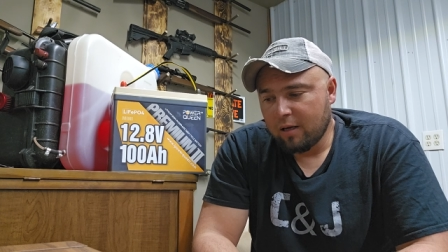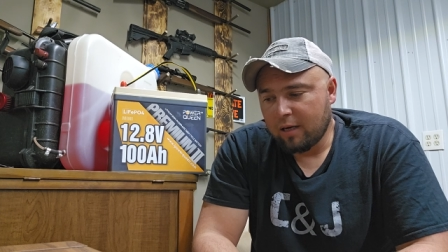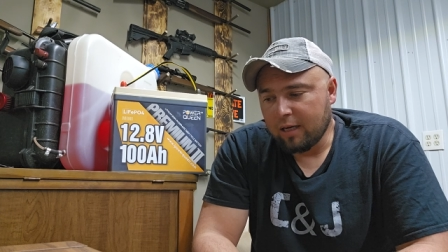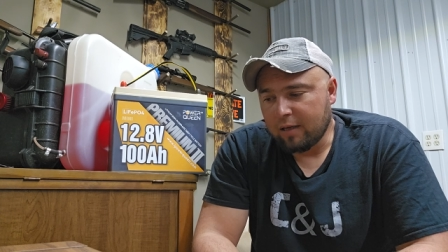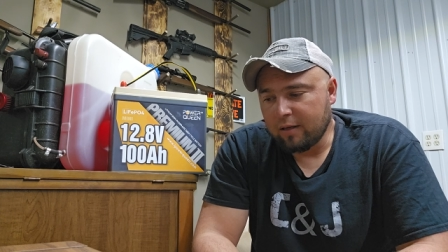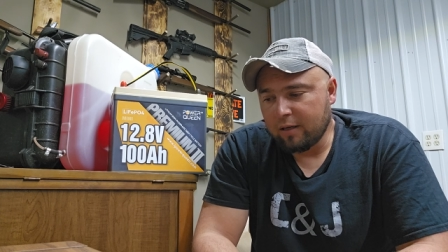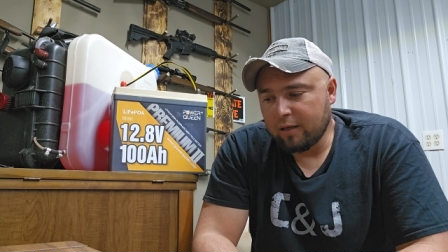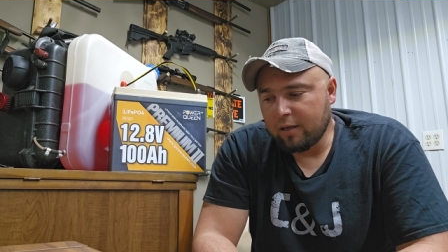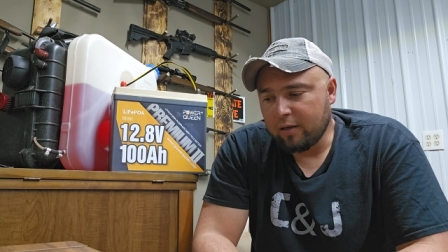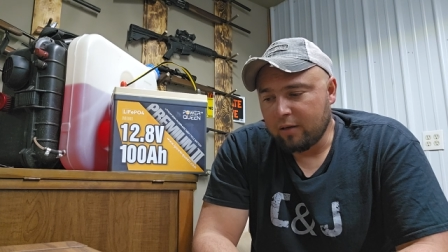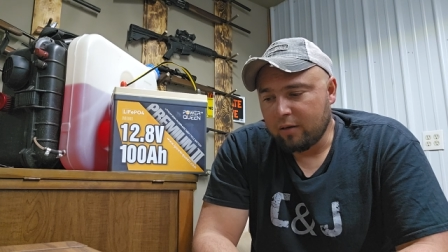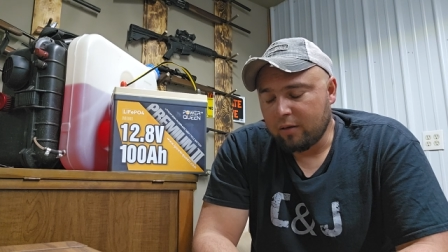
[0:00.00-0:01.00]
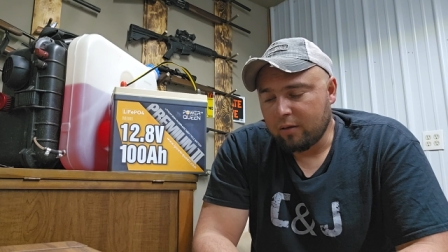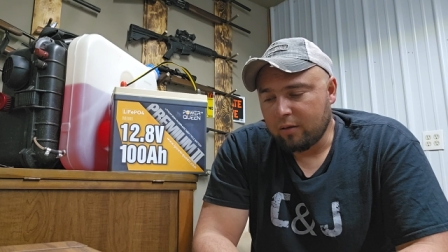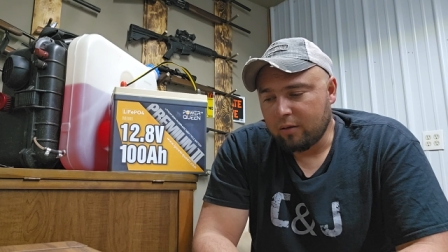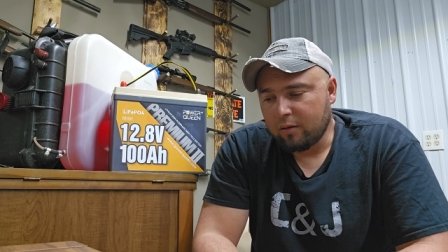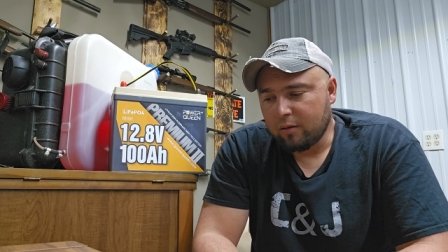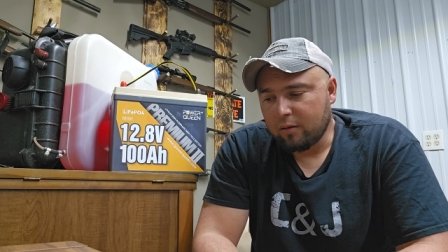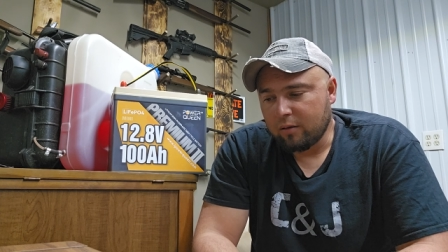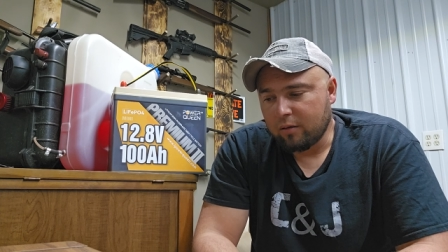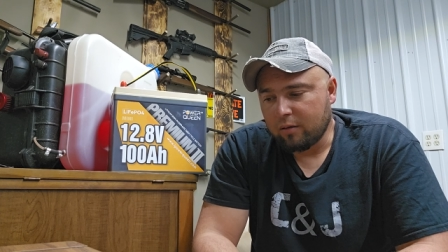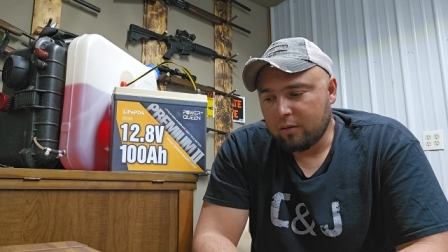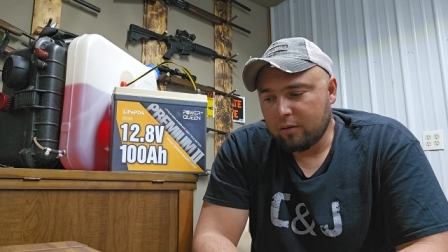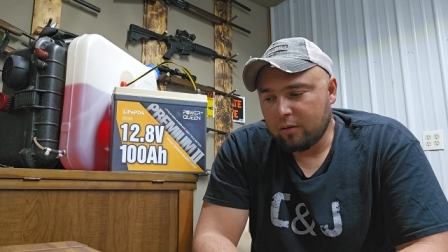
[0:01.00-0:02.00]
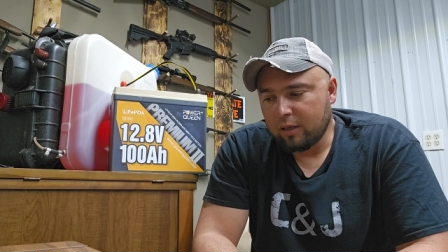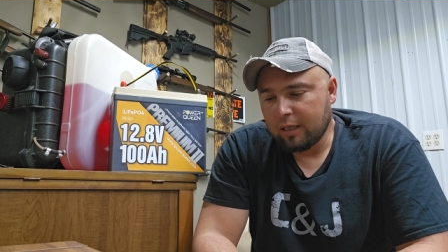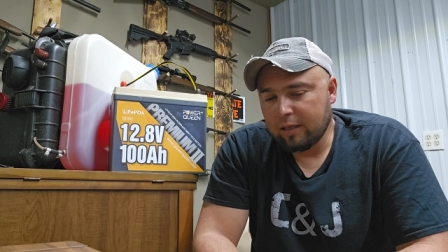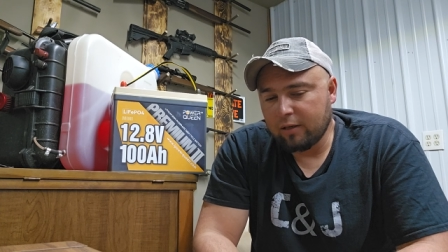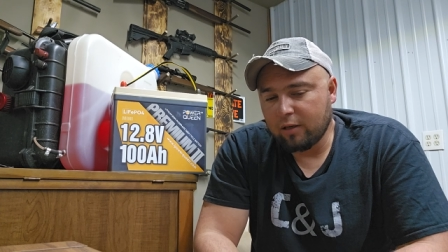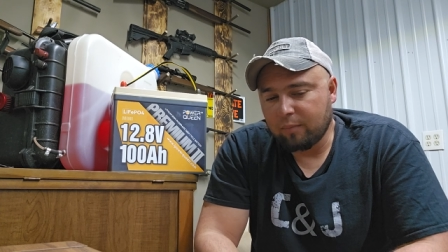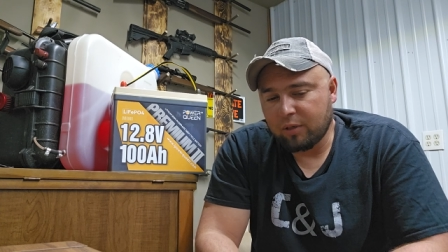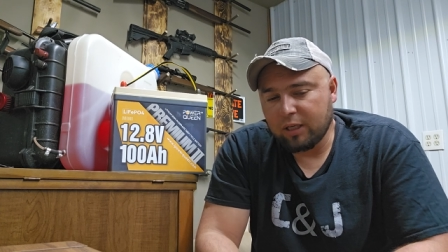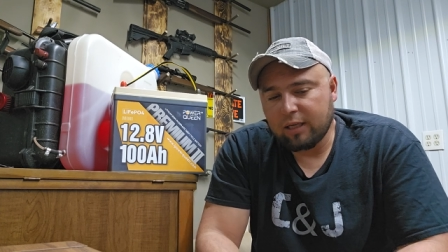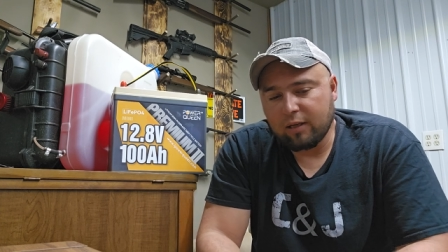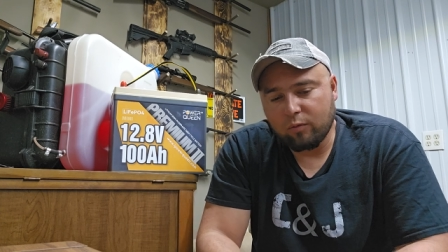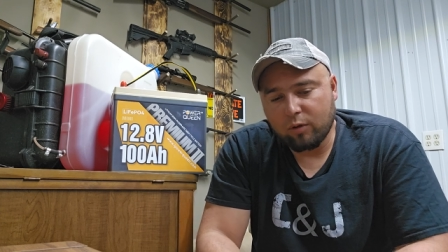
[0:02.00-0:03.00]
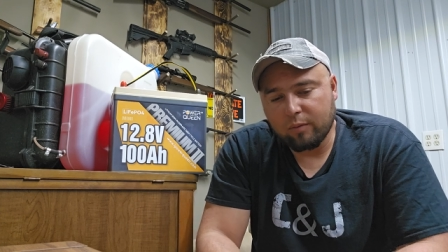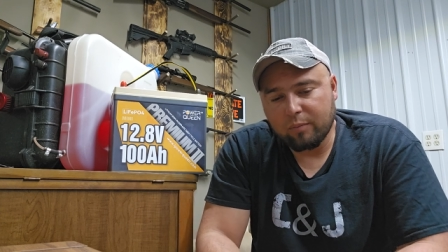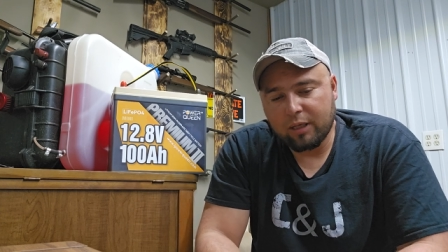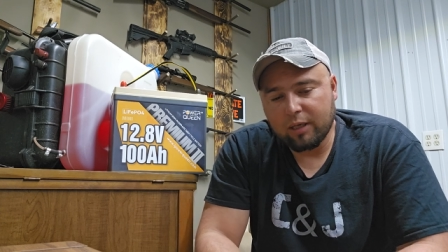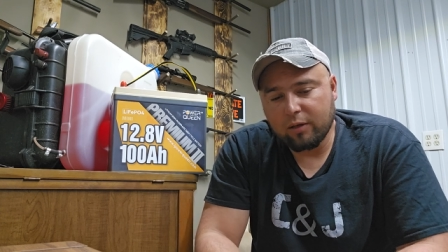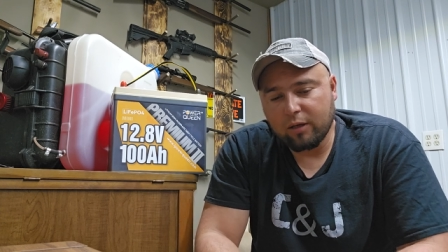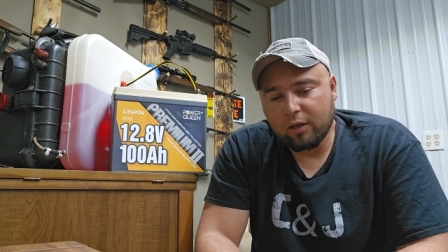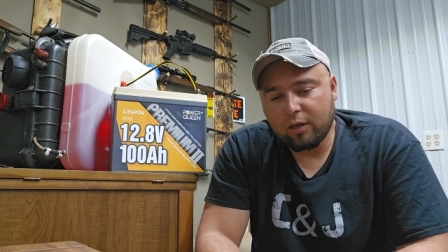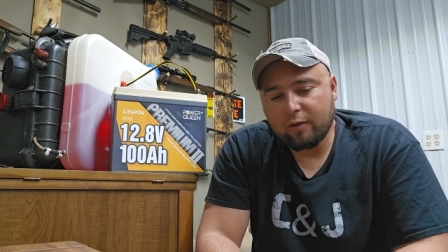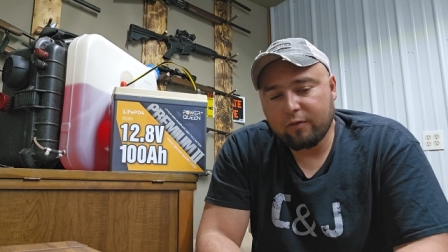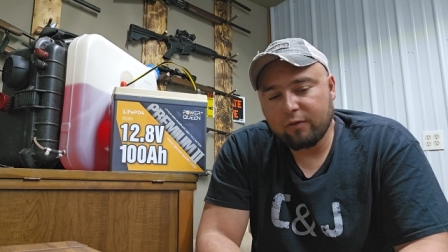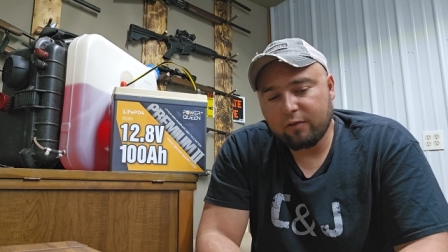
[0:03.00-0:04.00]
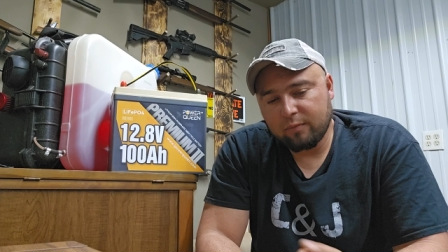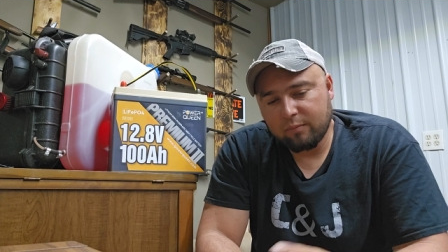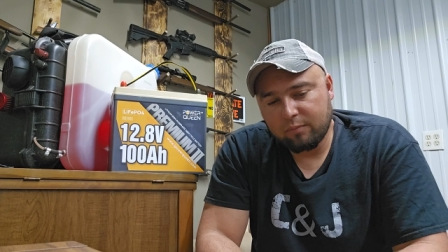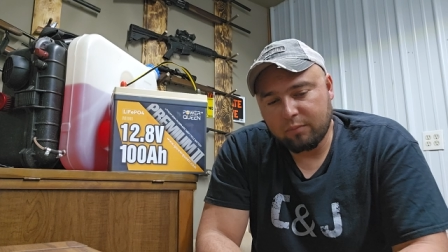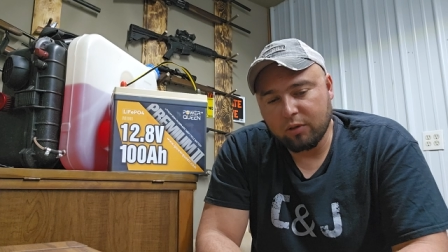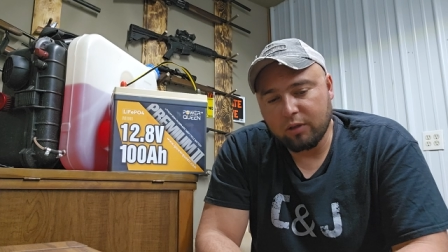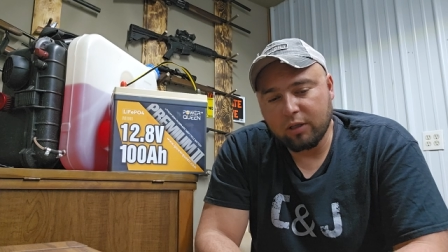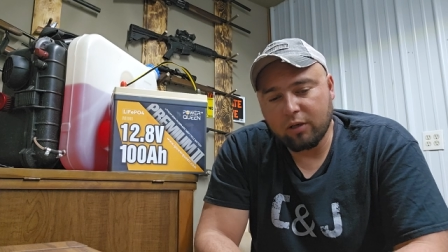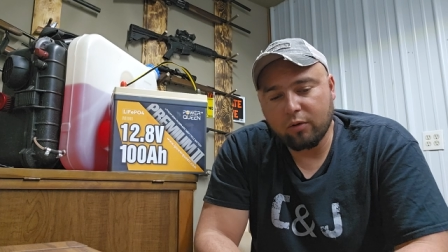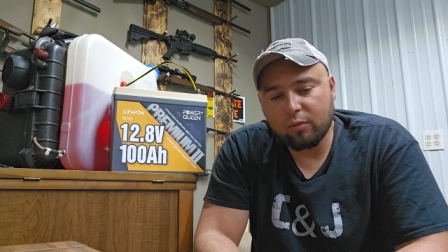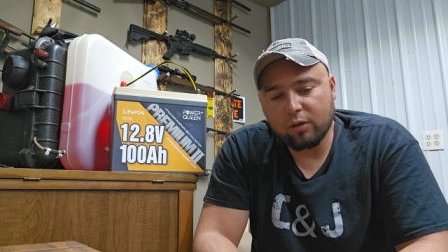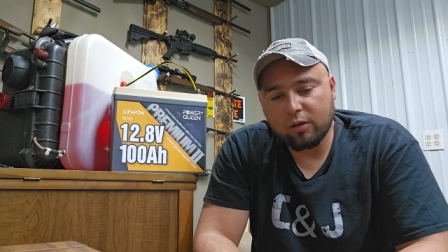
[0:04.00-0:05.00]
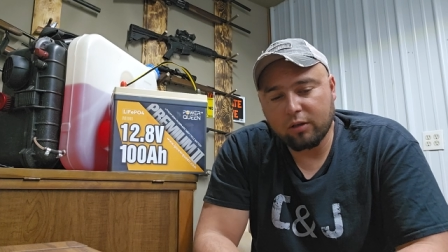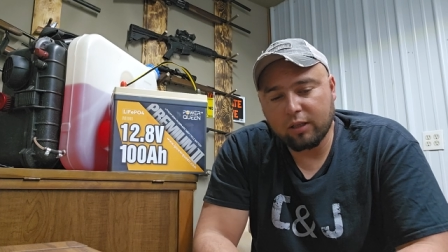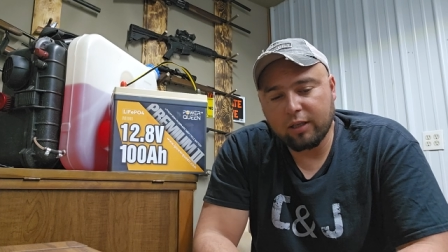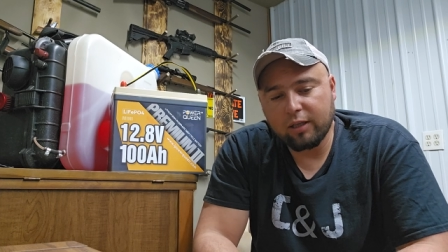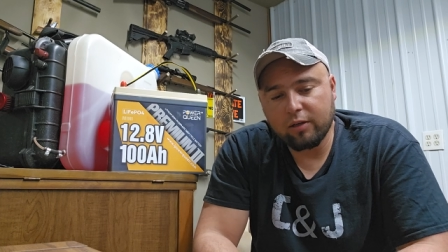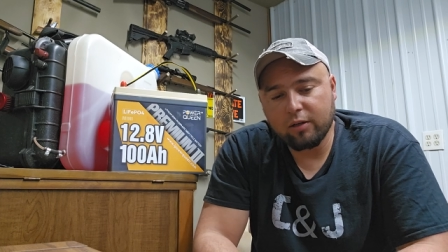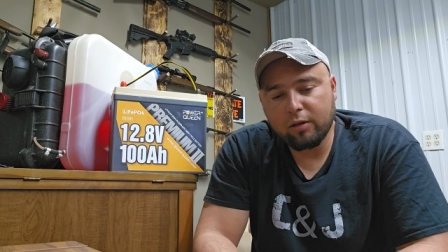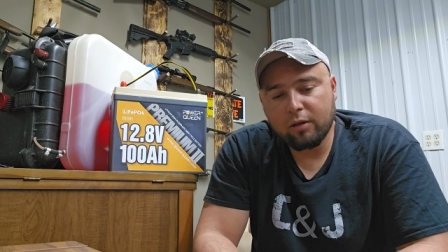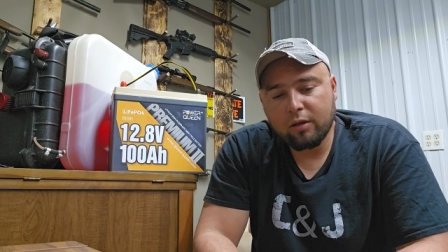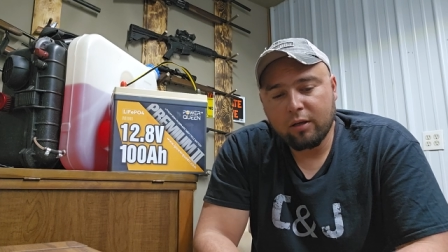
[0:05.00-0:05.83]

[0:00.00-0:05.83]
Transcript: I did end up taking one battery off, putting the other one on the heater,